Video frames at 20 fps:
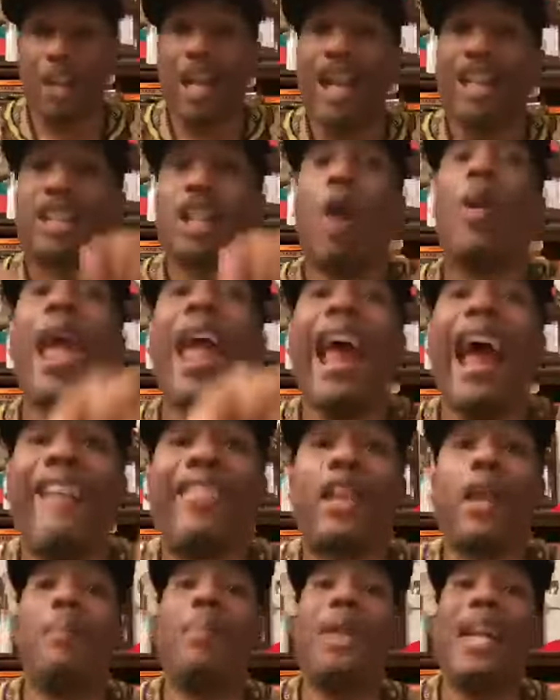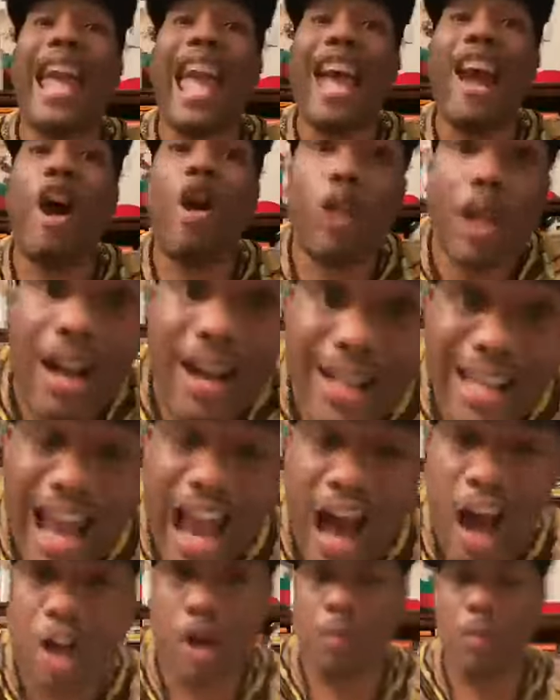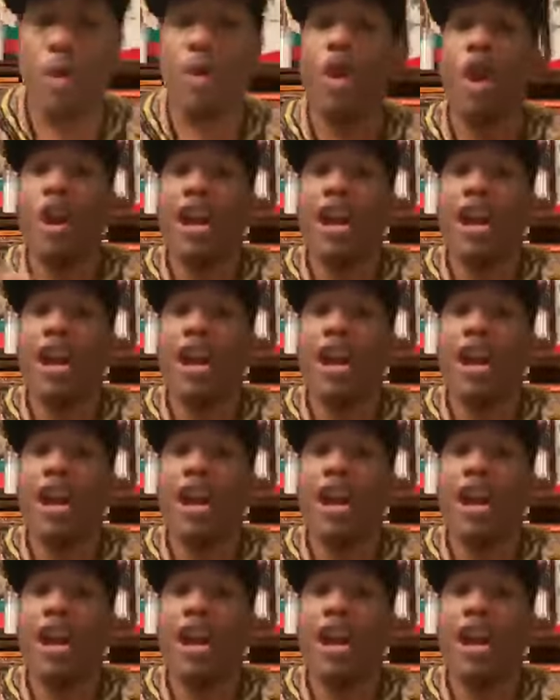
So they have to be held accountable,